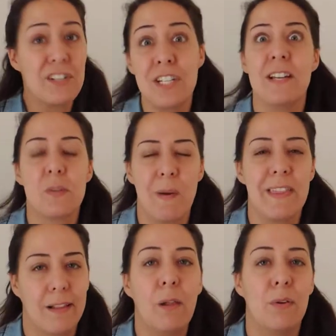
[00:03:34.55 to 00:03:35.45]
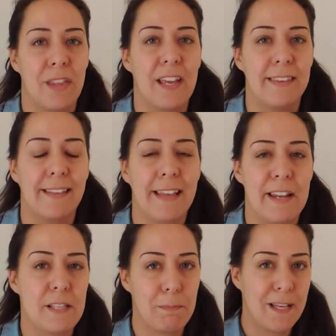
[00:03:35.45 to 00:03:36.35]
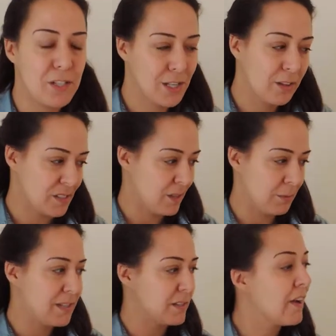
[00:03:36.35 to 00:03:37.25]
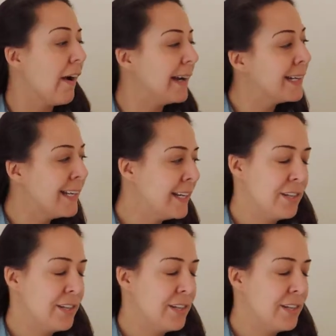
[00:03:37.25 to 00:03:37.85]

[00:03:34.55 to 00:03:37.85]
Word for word: and she does weigh the clothing and the linens, but she looks at the rest of the cart.